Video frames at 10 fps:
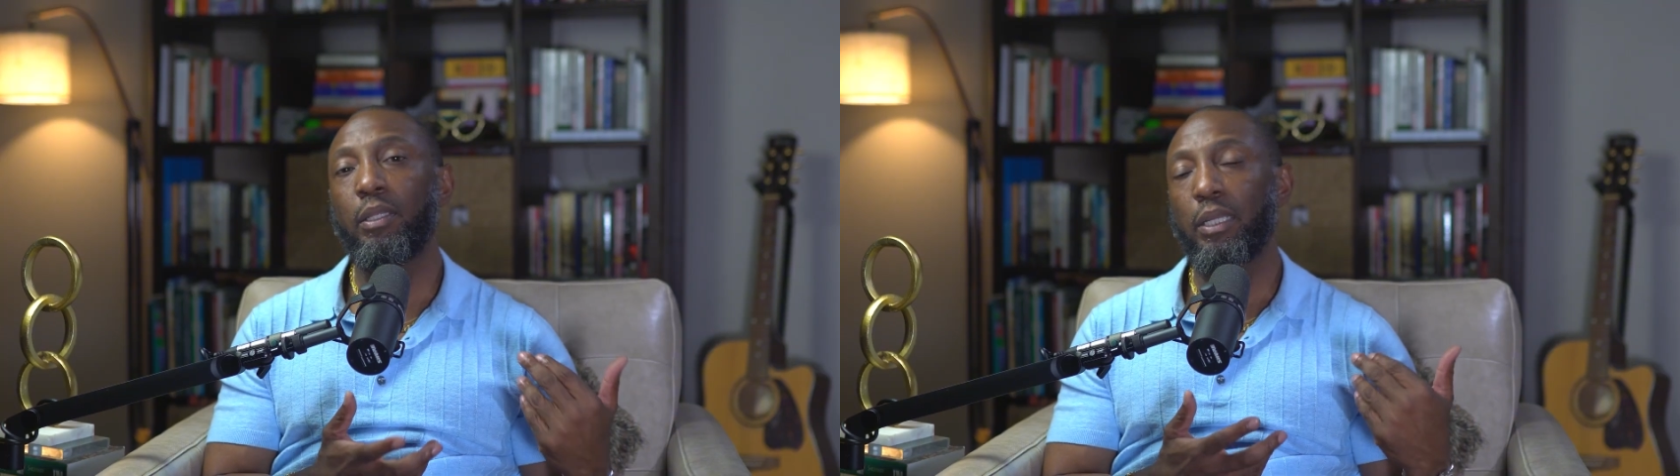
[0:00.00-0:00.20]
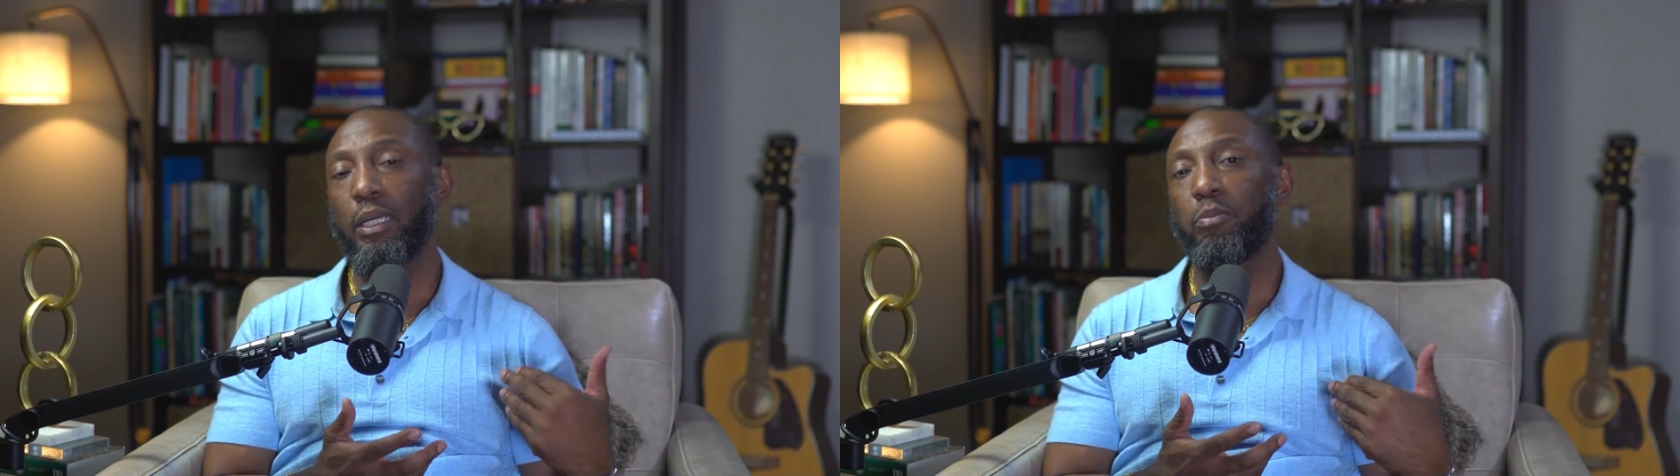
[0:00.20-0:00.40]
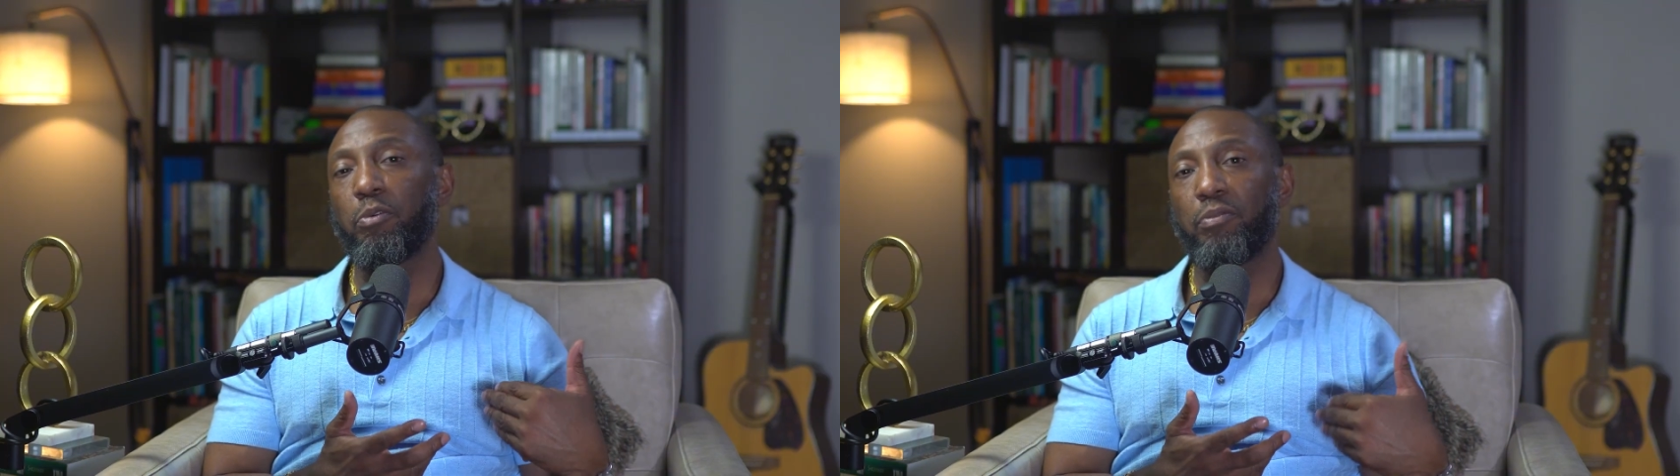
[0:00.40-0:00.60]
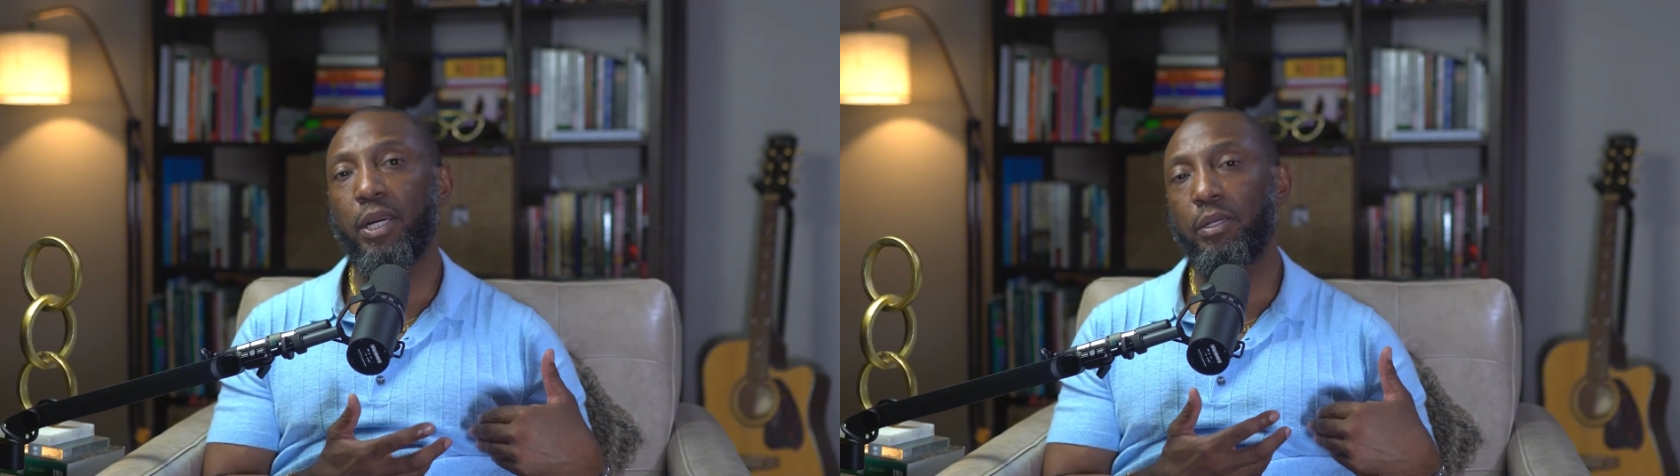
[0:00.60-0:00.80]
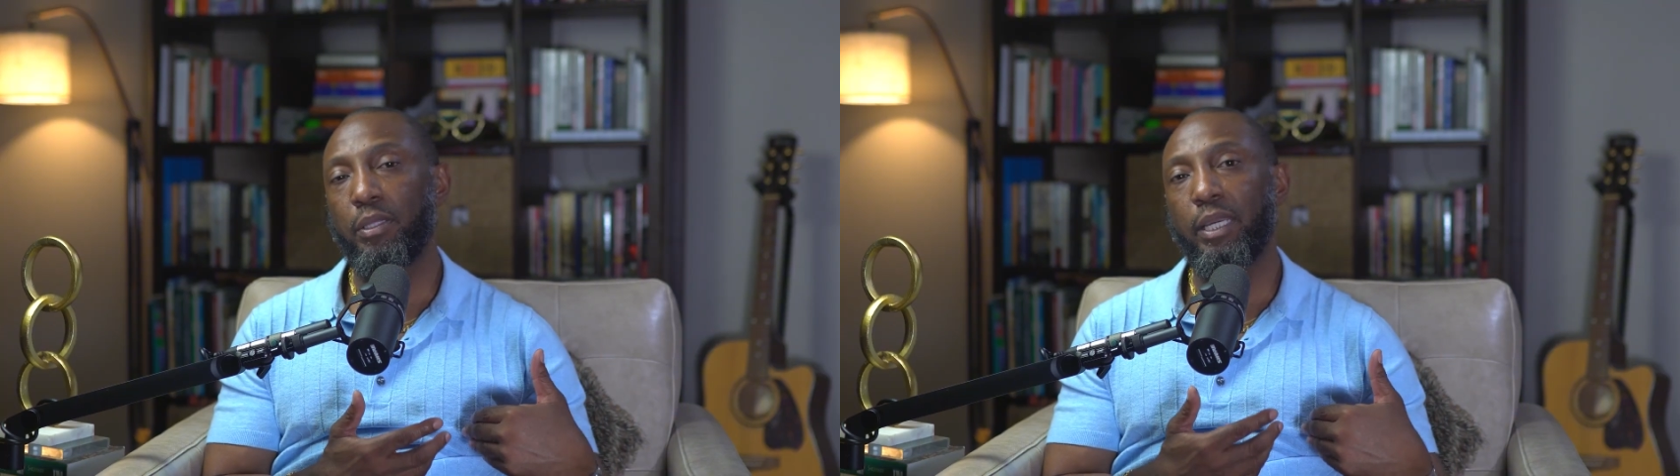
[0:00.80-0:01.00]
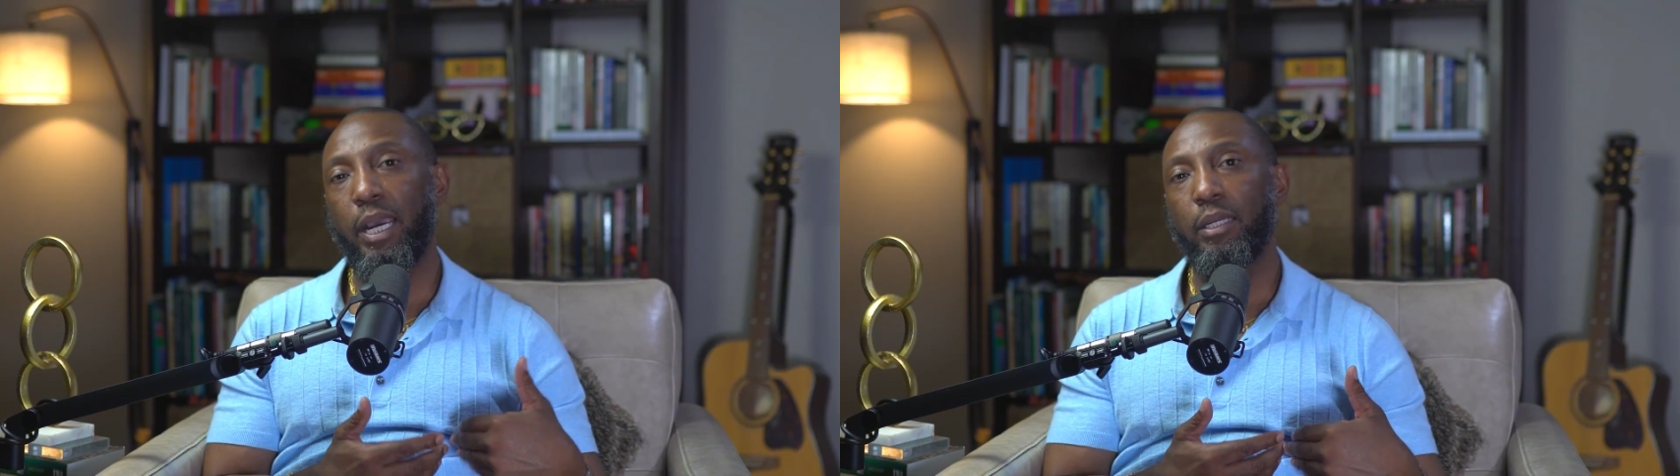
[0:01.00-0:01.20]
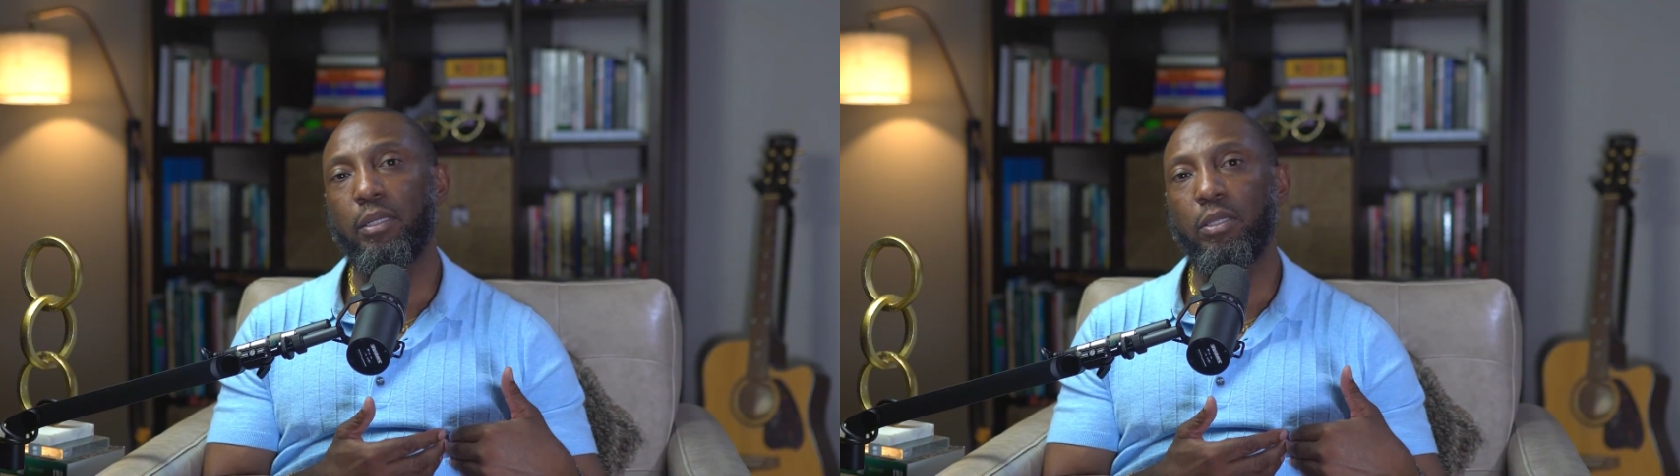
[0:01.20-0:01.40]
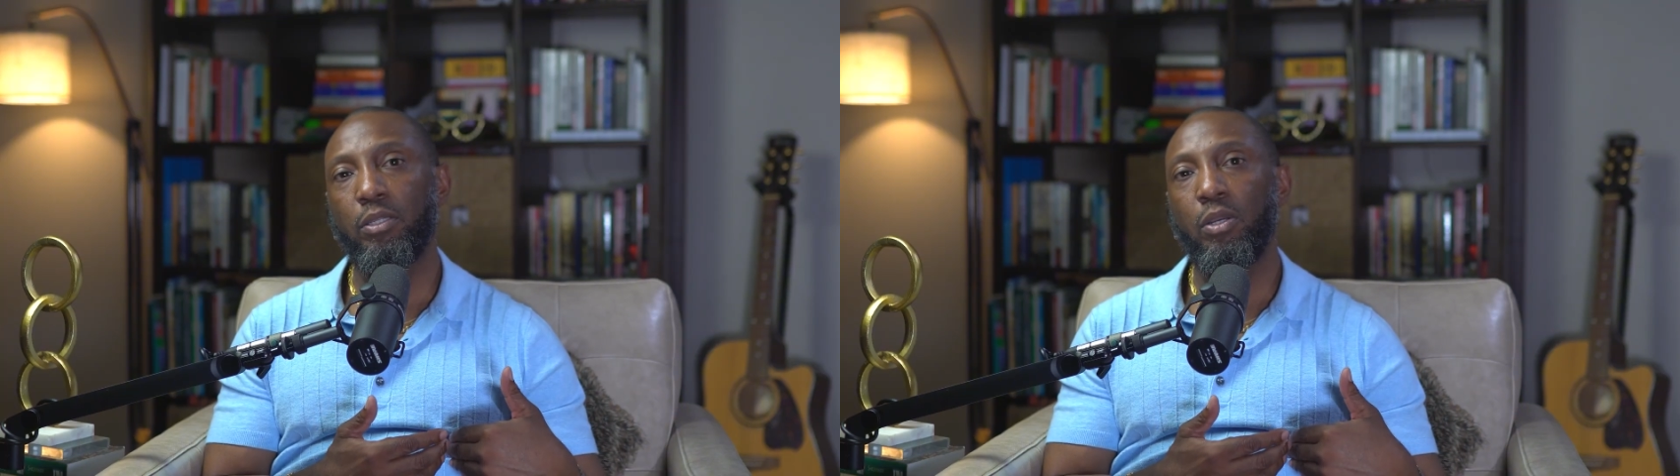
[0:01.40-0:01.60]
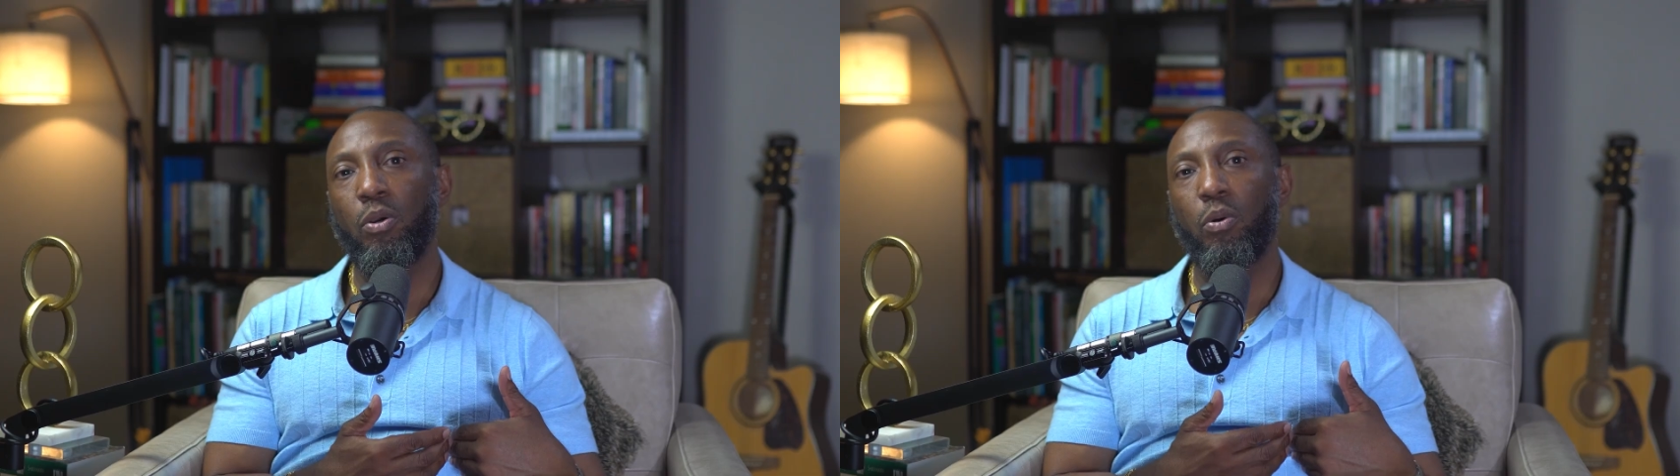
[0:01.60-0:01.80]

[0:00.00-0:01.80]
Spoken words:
that can provide you the guidance